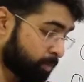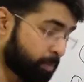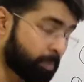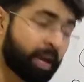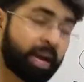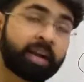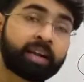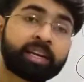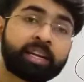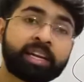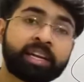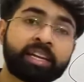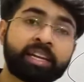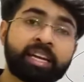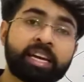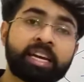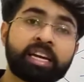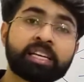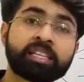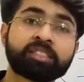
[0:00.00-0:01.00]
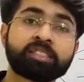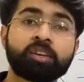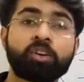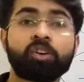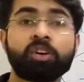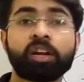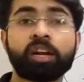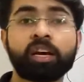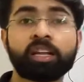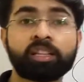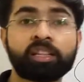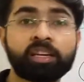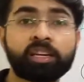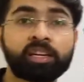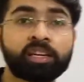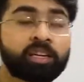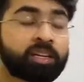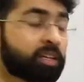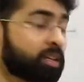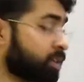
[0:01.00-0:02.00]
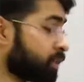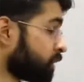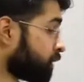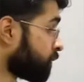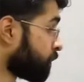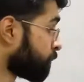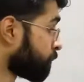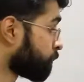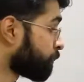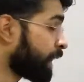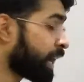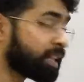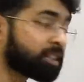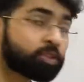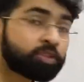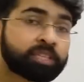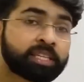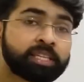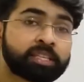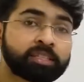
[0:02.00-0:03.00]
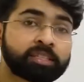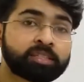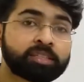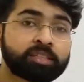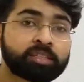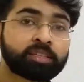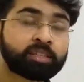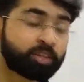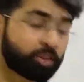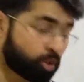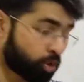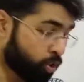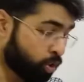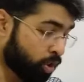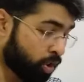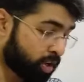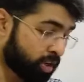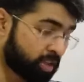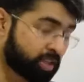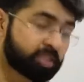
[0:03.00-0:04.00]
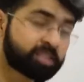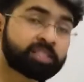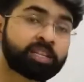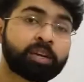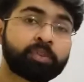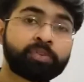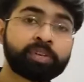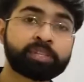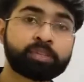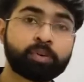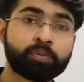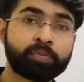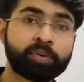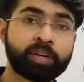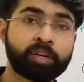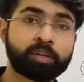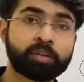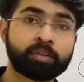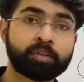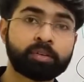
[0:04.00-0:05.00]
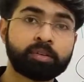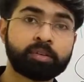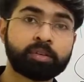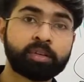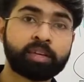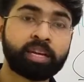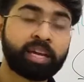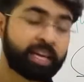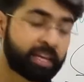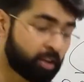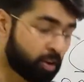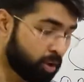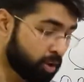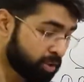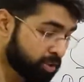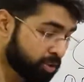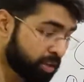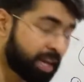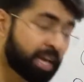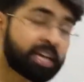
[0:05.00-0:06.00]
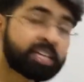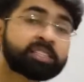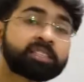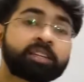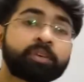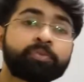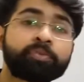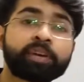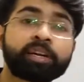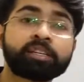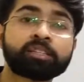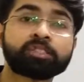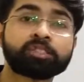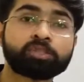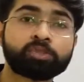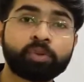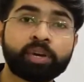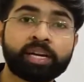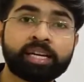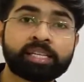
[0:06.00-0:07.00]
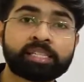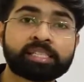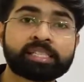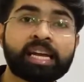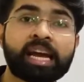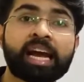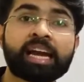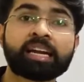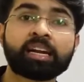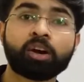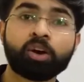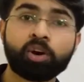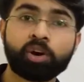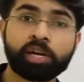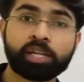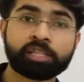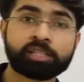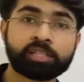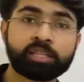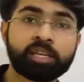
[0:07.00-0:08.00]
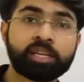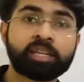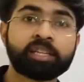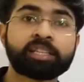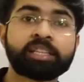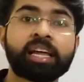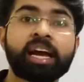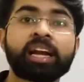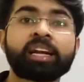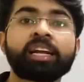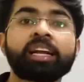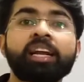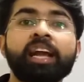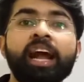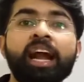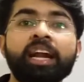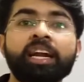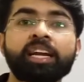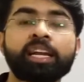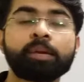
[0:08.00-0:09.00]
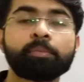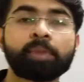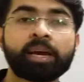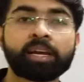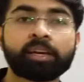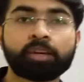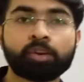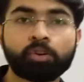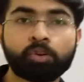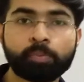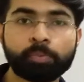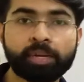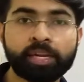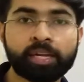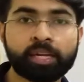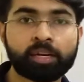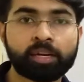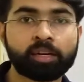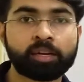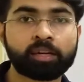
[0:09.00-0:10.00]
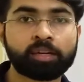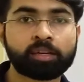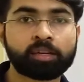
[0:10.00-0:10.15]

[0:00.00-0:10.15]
bacteria or other pathogens grow on the surface of it. It also has different sweats and oils that are antimicrobial,